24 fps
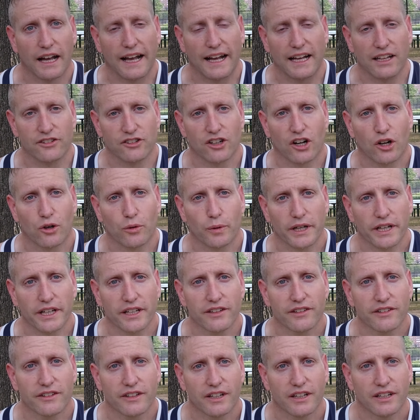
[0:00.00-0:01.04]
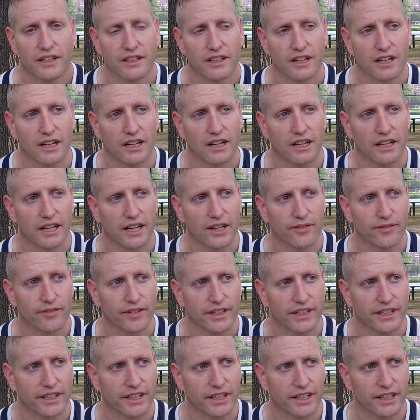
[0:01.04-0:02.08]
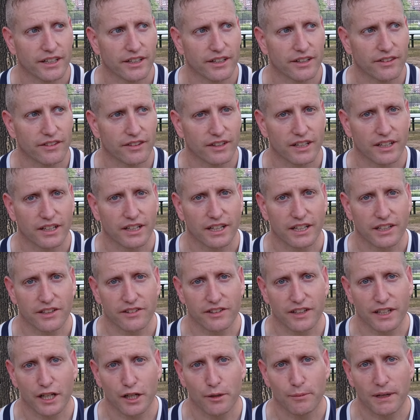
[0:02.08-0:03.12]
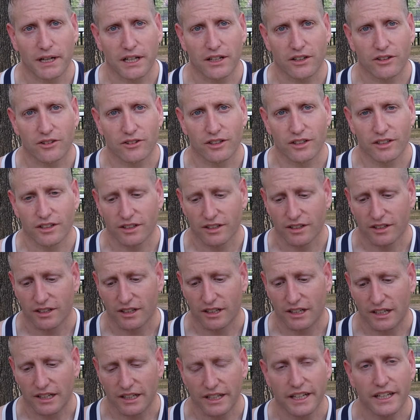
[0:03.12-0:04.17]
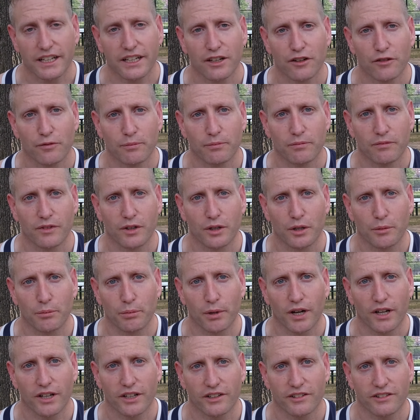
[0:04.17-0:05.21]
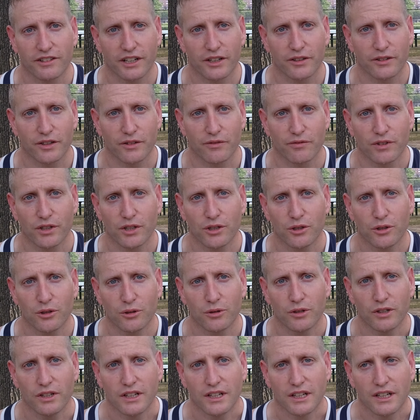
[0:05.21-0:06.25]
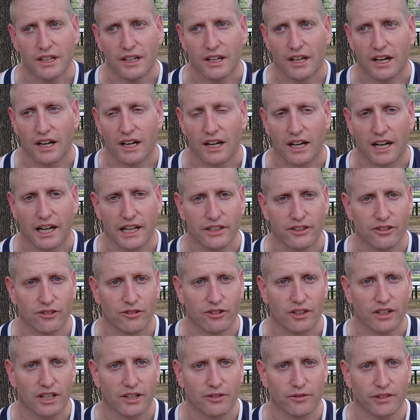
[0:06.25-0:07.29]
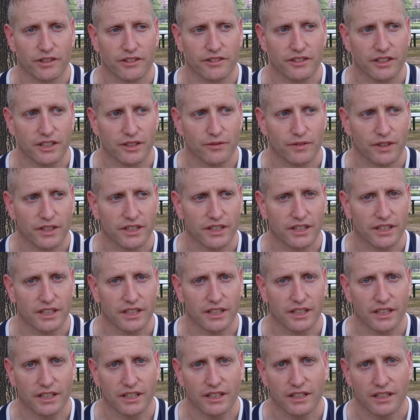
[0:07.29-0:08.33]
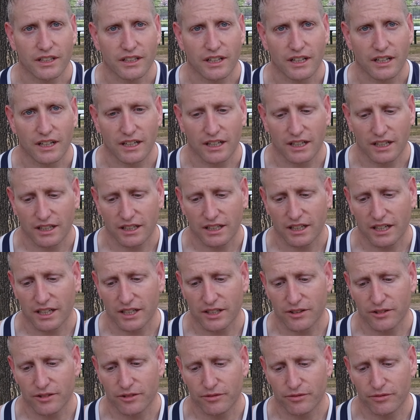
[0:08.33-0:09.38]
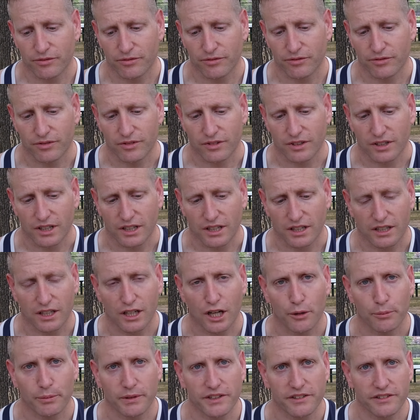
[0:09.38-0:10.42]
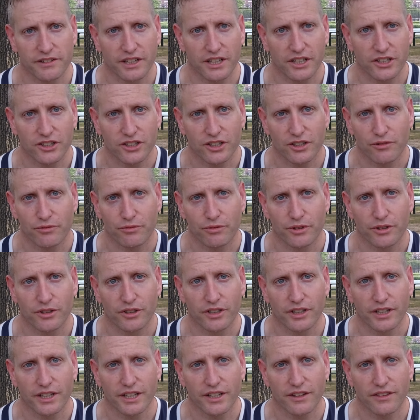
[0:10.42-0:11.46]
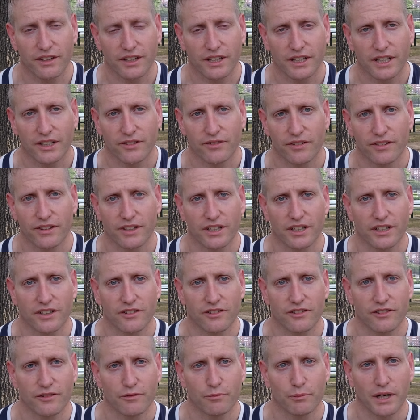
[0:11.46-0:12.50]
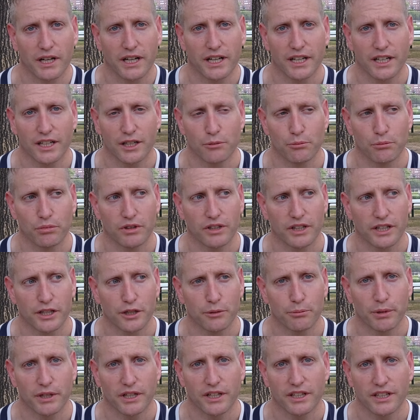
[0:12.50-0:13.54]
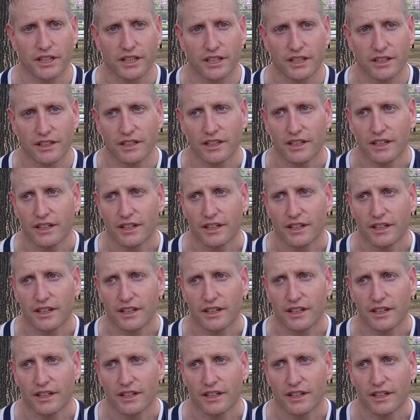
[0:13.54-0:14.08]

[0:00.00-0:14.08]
as always, uh, everything I say about uh, any of the products I review, uh, I do not receive any uh, kind of uh, compensation for anything. Everything is my complete opinion